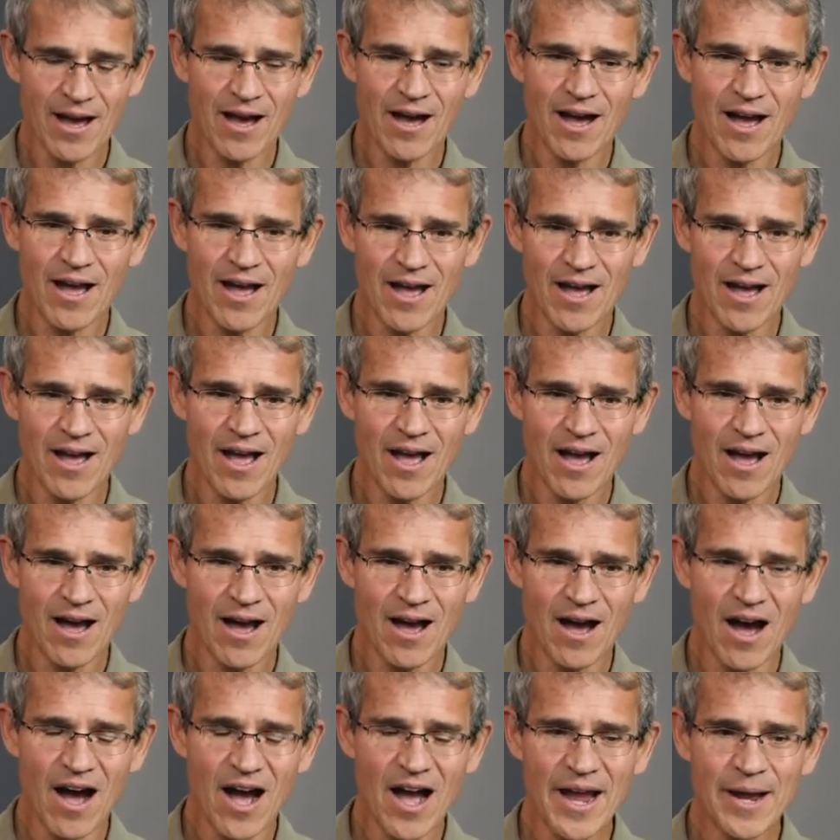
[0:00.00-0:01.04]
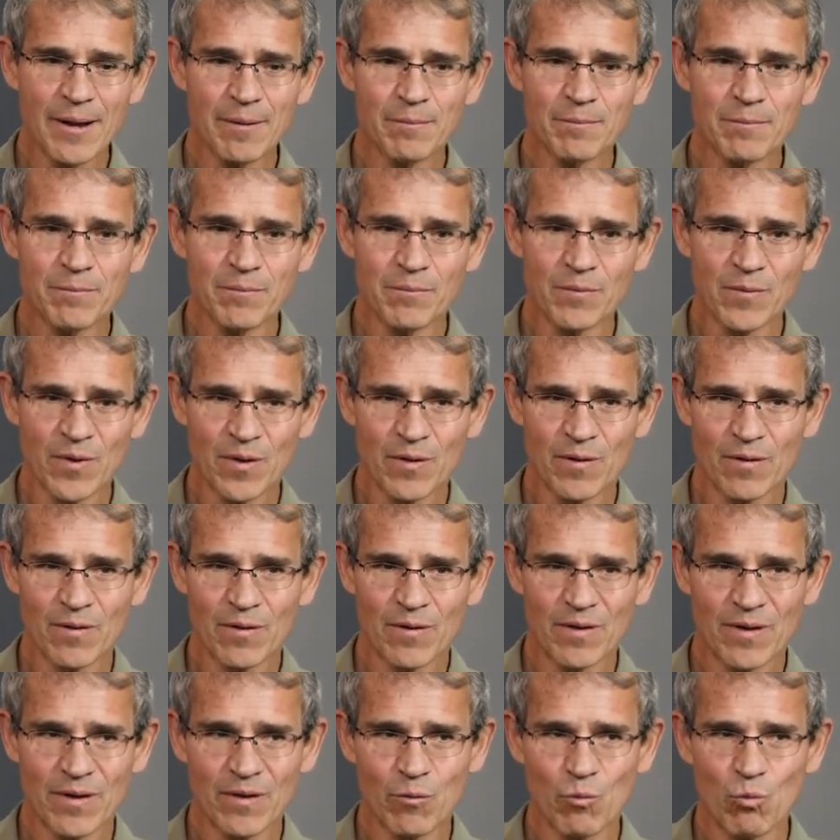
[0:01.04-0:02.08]
I'm
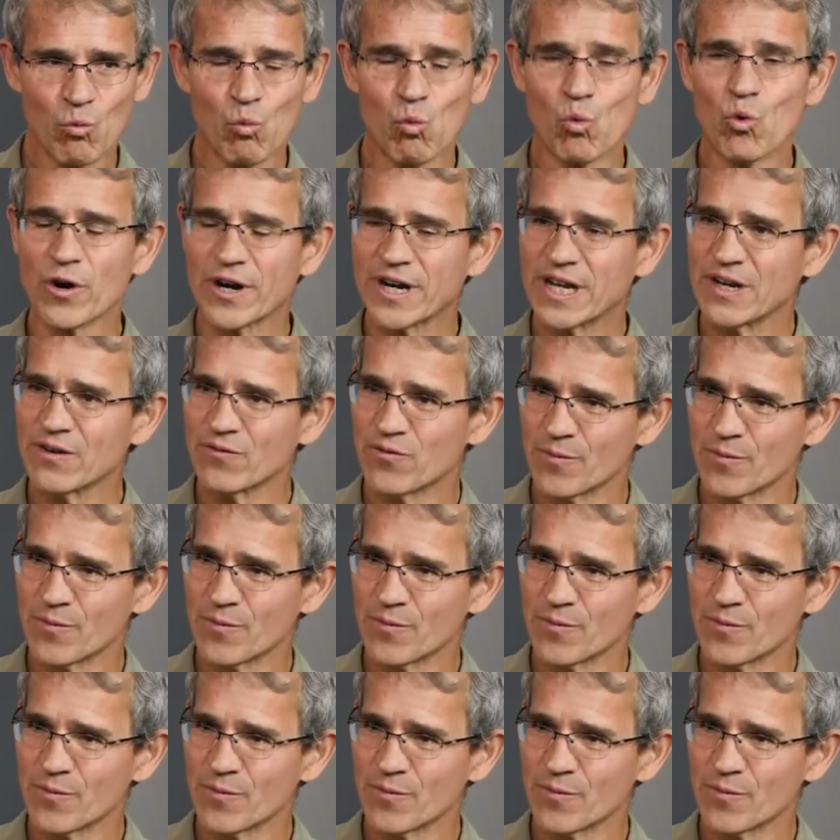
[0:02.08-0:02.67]
working